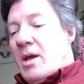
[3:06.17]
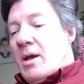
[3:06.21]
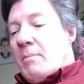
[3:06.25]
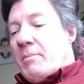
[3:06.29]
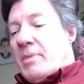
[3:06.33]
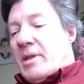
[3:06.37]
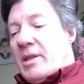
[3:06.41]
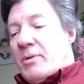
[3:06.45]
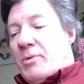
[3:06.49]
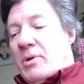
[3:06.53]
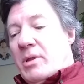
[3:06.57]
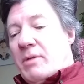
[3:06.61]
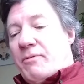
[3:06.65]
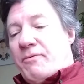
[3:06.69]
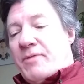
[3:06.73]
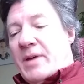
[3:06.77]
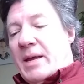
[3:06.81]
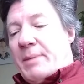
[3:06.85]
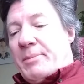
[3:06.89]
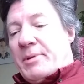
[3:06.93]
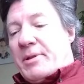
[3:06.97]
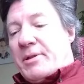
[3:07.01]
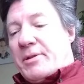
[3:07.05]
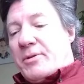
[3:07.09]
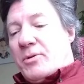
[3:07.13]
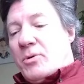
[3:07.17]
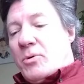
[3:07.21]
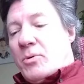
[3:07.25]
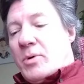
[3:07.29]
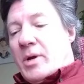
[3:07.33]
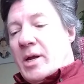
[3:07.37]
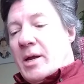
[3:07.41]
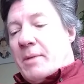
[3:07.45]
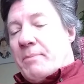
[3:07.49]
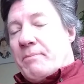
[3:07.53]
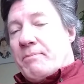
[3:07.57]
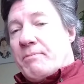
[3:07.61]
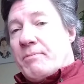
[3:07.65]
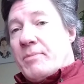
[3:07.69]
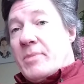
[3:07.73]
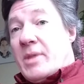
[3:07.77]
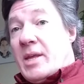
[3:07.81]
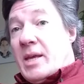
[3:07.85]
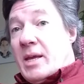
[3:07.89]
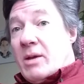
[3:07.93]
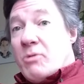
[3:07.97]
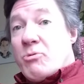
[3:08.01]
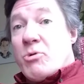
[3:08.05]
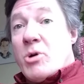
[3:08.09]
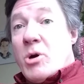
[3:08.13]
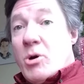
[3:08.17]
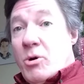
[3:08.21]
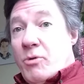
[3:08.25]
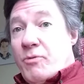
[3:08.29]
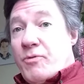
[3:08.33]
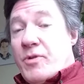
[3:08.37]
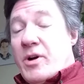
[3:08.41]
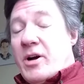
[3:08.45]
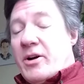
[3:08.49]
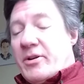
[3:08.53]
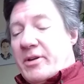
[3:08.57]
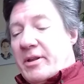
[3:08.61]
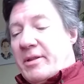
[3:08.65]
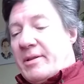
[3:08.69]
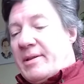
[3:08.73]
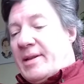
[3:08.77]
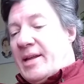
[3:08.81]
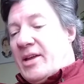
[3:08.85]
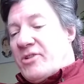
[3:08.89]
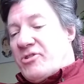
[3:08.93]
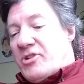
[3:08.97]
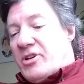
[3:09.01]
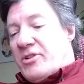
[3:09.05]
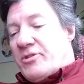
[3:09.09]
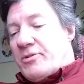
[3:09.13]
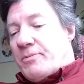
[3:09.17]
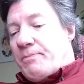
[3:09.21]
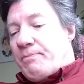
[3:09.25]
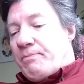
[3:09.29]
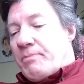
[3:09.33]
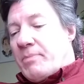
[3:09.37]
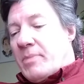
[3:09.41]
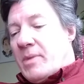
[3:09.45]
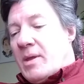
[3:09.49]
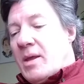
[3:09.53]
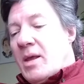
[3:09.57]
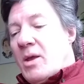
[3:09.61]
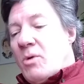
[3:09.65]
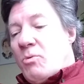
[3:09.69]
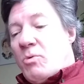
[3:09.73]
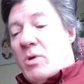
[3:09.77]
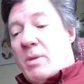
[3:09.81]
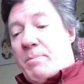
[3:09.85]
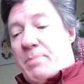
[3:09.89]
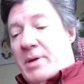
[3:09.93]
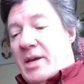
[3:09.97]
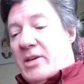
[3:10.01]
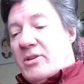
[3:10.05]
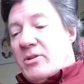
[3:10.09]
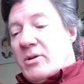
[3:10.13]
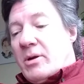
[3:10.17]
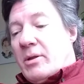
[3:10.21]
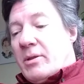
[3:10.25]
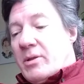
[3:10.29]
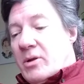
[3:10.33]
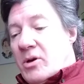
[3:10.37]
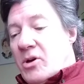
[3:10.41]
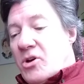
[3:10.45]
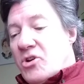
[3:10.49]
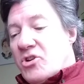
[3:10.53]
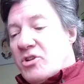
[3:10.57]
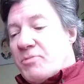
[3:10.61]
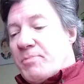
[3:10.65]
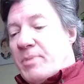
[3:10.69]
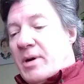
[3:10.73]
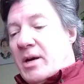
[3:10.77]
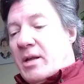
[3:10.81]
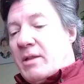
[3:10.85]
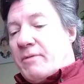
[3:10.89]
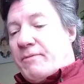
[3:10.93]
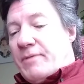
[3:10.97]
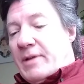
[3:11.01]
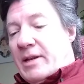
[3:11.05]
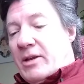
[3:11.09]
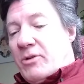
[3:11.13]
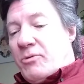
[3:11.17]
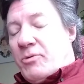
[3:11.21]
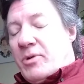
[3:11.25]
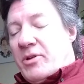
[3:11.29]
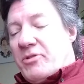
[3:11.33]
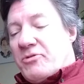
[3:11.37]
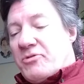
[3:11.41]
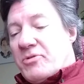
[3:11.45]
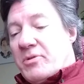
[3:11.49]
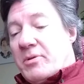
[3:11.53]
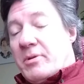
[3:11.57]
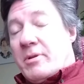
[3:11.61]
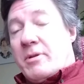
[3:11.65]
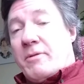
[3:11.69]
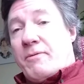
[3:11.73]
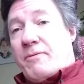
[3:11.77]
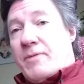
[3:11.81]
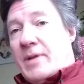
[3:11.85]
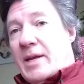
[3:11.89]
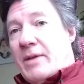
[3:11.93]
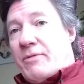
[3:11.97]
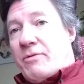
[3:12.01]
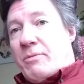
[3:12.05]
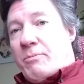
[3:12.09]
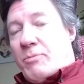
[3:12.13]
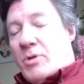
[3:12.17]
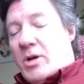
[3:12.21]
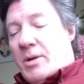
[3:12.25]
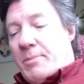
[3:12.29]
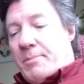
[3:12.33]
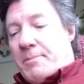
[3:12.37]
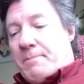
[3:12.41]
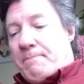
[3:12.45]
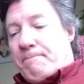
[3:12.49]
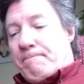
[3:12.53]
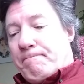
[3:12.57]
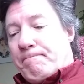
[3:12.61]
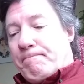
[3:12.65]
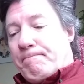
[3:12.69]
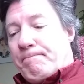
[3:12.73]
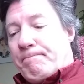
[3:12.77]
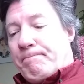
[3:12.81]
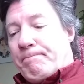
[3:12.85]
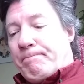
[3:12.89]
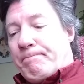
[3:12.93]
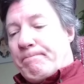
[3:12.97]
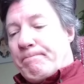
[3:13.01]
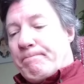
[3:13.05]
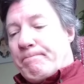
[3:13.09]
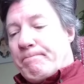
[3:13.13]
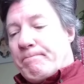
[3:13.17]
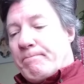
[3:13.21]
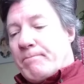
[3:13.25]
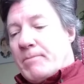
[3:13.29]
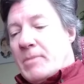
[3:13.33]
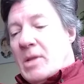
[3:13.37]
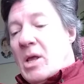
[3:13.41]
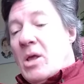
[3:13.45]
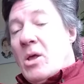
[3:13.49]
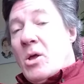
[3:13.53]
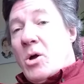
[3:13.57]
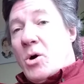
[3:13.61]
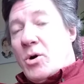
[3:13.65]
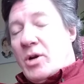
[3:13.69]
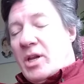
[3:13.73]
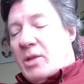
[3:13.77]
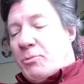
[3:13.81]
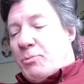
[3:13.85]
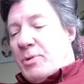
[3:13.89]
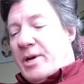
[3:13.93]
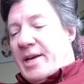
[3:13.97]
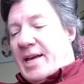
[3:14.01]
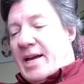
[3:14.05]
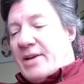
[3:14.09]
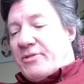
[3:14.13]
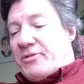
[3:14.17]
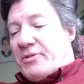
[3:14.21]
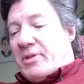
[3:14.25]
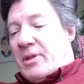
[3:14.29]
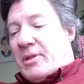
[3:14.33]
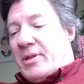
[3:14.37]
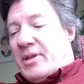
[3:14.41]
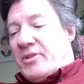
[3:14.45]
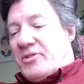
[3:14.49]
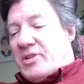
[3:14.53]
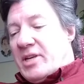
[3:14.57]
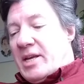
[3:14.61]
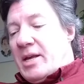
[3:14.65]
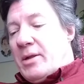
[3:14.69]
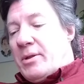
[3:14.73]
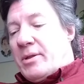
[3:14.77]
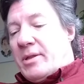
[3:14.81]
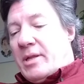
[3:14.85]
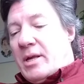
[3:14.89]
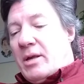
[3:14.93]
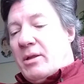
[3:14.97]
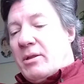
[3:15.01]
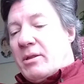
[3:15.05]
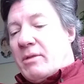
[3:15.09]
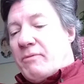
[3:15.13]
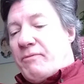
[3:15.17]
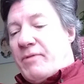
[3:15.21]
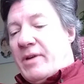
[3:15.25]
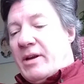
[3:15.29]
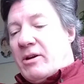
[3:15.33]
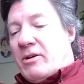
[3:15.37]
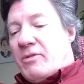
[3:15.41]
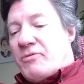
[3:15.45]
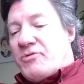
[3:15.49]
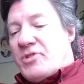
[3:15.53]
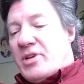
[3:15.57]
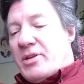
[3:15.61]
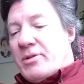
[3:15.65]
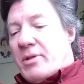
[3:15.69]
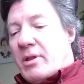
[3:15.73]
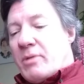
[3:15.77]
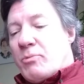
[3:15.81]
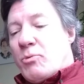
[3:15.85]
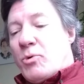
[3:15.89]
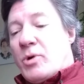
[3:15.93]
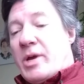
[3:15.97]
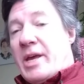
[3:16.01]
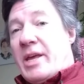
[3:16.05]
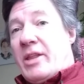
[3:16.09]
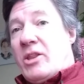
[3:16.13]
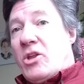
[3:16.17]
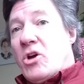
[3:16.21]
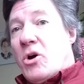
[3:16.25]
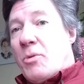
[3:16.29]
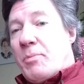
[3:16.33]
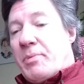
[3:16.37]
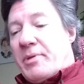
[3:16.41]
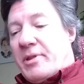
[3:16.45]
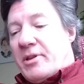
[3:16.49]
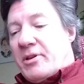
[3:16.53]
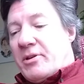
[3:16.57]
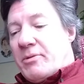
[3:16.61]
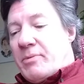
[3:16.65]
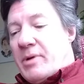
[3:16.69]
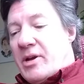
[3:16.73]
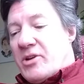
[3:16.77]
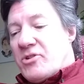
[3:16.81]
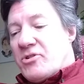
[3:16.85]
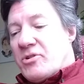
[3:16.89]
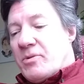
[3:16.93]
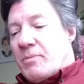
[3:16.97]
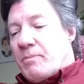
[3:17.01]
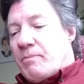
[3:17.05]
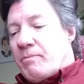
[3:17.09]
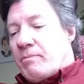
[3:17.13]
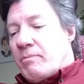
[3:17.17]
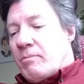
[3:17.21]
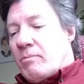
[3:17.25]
But there is a famous story, the Quo Vadis legend, where Peter is urged by his fellow Christians to flee from Rome. On his way out of the city, he sees the figure of Jesus walking in the opposite direction.